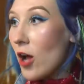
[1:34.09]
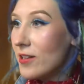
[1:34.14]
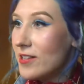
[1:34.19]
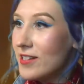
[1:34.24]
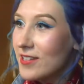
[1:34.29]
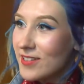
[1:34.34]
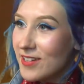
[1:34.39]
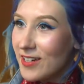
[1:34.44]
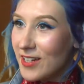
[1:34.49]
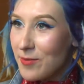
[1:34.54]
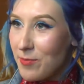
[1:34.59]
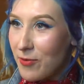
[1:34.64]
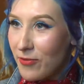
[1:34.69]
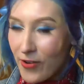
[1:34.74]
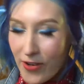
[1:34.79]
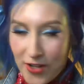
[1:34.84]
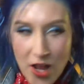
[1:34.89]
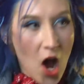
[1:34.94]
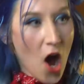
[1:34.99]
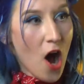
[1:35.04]
This is gonna be
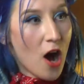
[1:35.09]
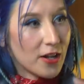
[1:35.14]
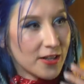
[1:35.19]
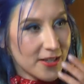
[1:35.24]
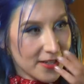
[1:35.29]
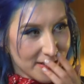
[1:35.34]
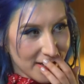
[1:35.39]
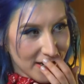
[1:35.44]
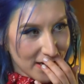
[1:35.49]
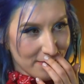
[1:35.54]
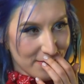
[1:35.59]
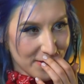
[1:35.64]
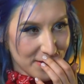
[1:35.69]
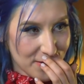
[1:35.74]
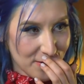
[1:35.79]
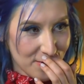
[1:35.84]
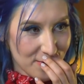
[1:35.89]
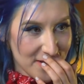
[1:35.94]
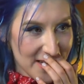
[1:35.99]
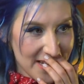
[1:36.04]
fun. This is gonna be
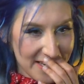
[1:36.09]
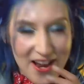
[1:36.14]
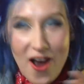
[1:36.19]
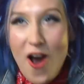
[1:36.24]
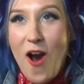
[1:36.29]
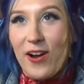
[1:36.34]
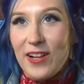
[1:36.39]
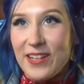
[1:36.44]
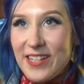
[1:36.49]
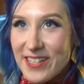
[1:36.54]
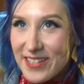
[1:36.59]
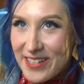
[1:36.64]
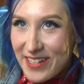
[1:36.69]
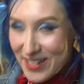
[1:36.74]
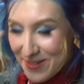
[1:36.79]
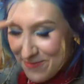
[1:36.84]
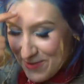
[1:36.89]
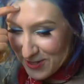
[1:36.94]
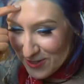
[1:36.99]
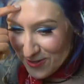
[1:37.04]
so neat. This is
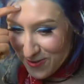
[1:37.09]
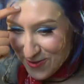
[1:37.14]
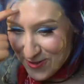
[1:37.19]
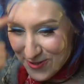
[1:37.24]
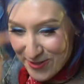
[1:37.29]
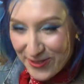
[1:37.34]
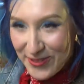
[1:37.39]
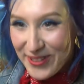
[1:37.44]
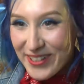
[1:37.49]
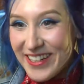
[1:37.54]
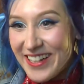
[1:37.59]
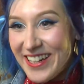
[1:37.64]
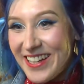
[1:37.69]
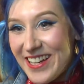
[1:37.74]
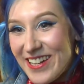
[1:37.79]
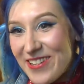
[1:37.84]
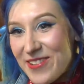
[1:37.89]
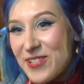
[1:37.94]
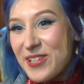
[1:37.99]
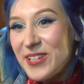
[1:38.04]
gonna be so cool.
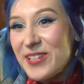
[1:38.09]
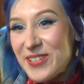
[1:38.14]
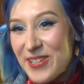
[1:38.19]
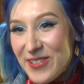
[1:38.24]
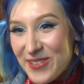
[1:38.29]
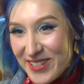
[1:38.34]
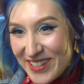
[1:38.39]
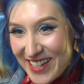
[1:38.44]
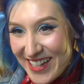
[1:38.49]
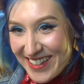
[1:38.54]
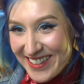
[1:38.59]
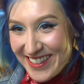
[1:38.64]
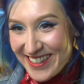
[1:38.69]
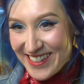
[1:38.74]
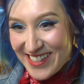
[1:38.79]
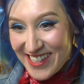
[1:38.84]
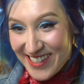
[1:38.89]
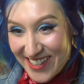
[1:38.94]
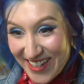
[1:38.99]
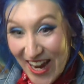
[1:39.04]
Usually it goes like
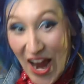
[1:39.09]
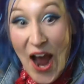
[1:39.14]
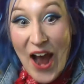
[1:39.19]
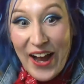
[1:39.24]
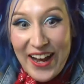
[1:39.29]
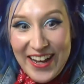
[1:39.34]
this, just like.